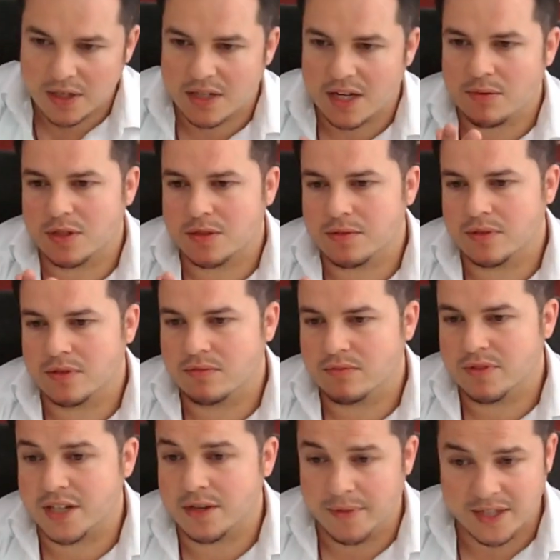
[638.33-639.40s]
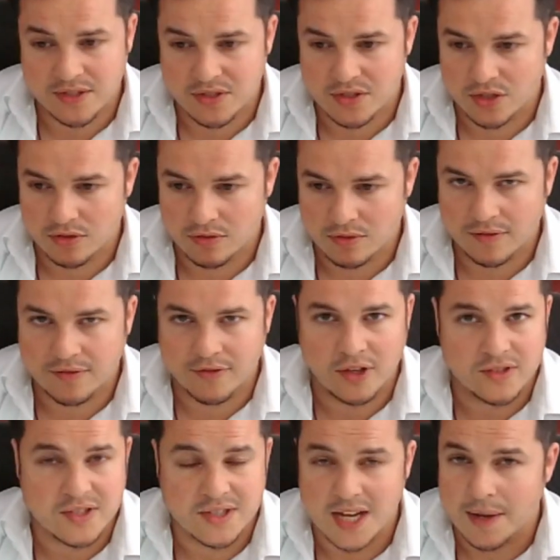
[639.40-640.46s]
I would recommend to you. Of
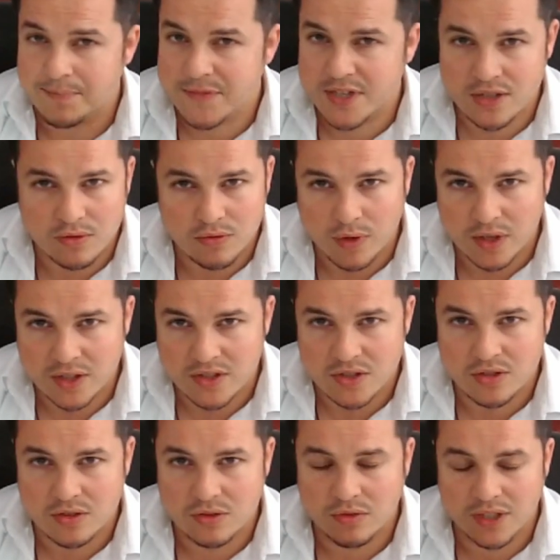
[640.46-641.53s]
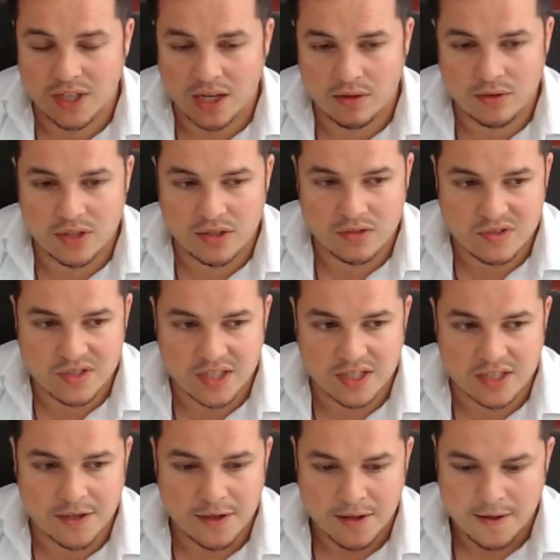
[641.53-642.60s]
course, it's up to you what you do and how you use
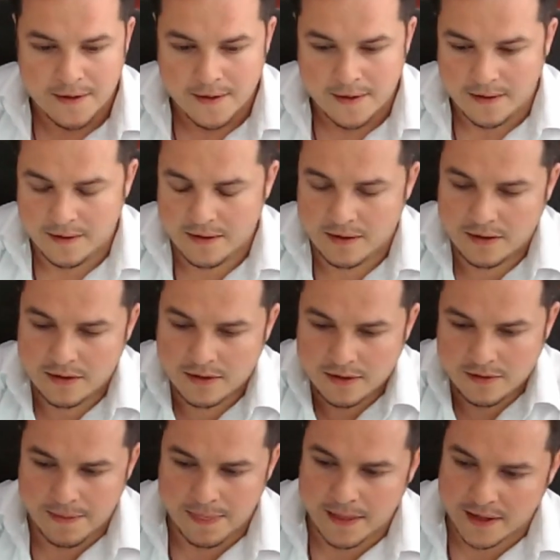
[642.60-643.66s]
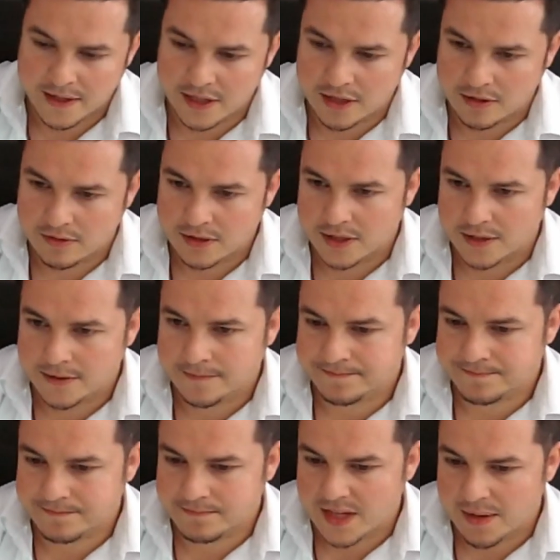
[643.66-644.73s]
it. You
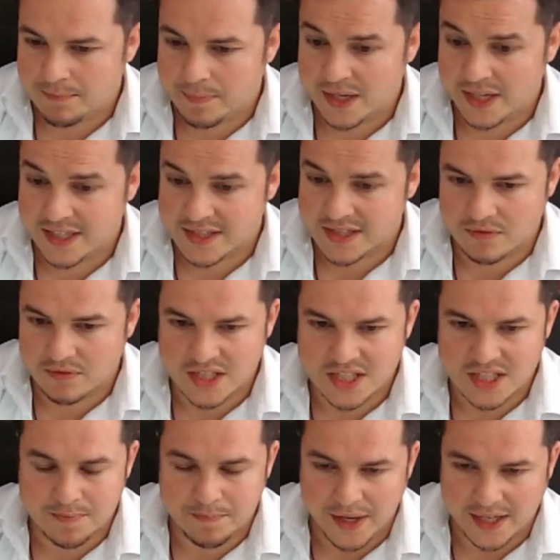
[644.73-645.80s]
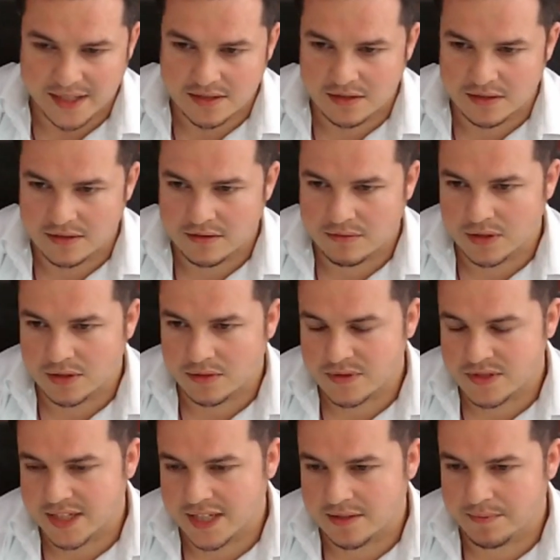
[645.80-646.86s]
know, please respect what
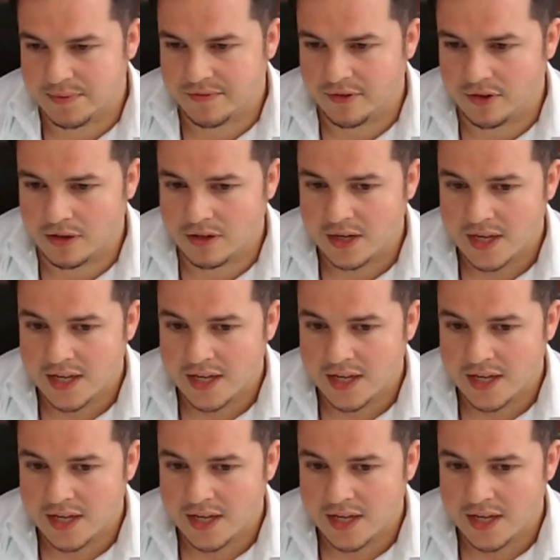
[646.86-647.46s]
was stated before.